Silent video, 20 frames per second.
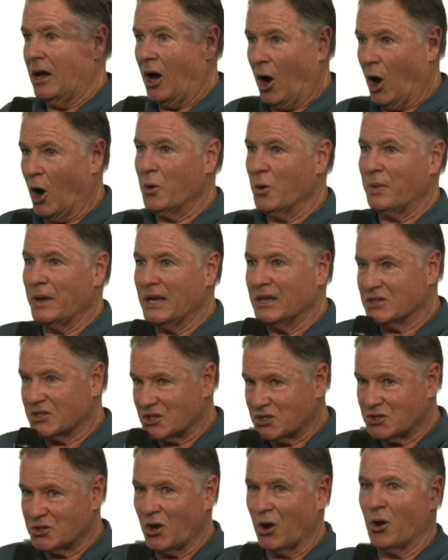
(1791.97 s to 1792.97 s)
Hope is
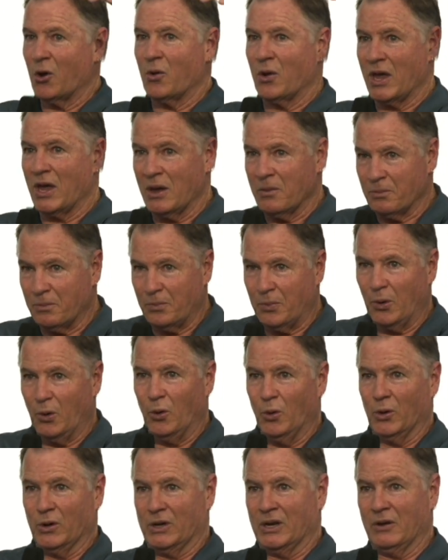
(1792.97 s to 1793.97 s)
so
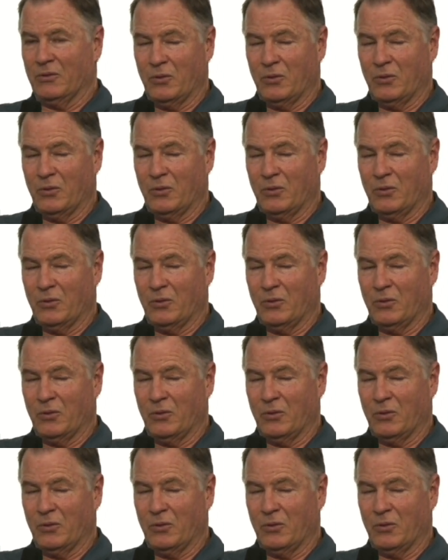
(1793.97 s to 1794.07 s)
important.